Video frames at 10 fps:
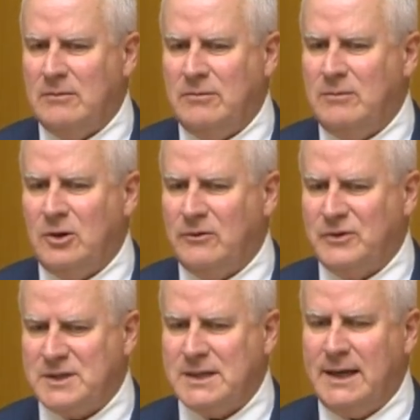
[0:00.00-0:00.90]
not for
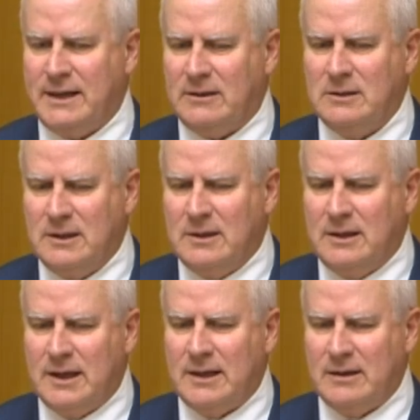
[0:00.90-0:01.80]
sale,
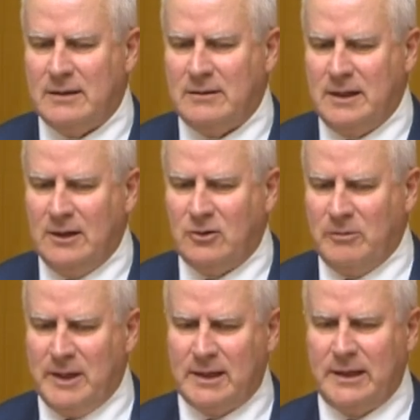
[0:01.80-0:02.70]
the
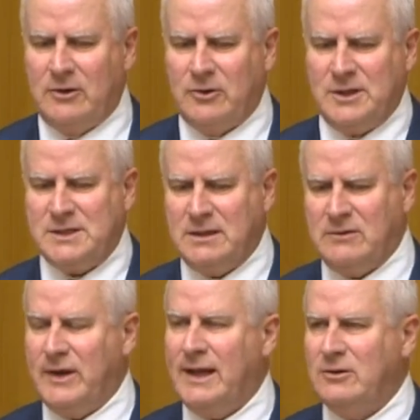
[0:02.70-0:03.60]
incremental increase in the
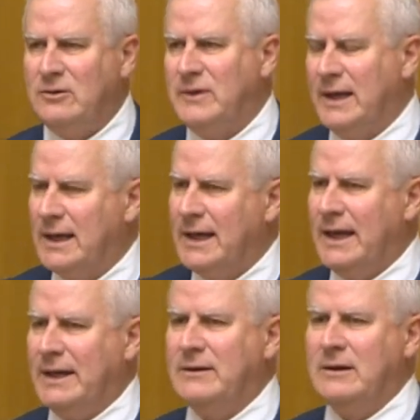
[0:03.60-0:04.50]
value of their
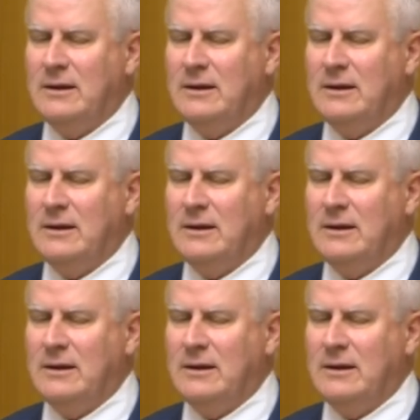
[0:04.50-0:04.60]
land,